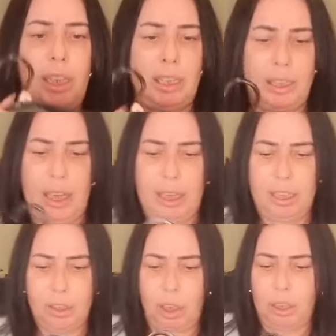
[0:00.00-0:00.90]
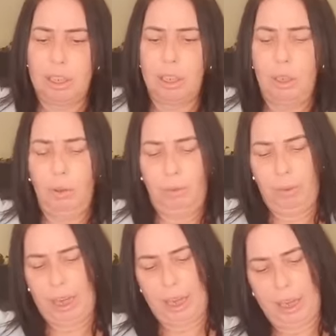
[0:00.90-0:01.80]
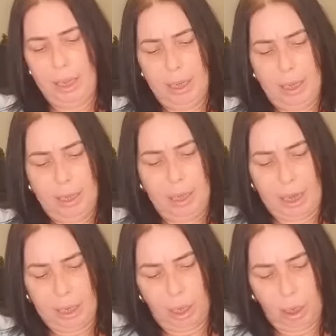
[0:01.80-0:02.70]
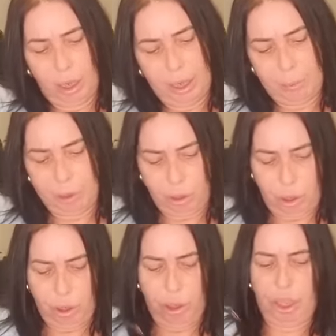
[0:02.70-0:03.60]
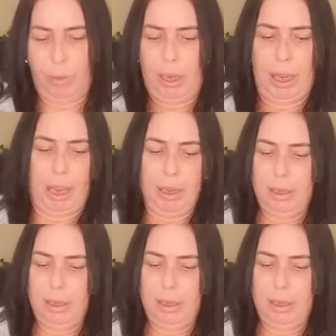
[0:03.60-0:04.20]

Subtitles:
16. It's got this lovely neckline. Let me try and show it you